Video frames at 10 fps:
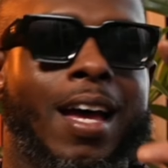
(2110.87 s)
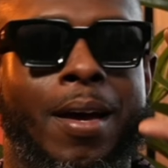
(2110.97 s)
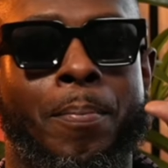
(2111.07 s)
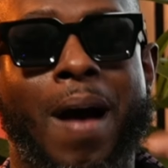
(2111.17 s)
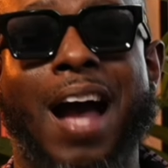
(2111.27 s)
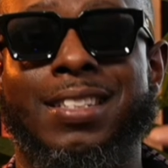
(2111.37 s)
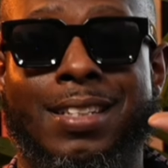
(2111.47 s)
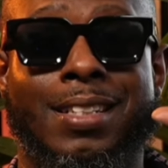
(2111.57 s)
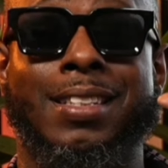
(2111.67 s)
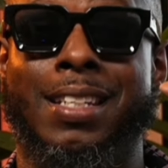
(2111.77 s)
Boxing
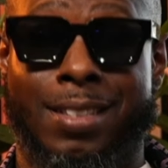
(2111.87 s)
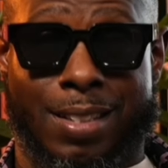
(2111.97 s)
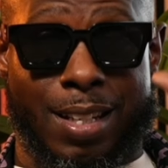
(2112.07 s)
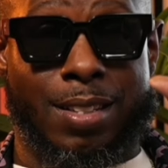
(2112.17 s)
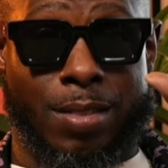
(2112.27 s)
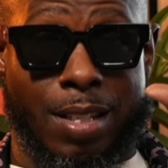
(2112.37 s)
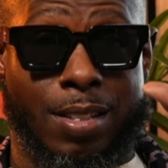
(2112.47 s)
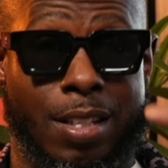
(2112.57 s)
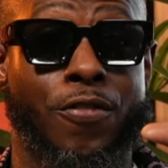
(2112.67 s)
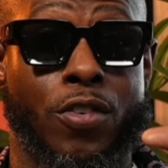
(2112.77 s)
is is is, is
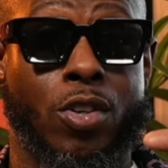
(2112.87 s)
difficult.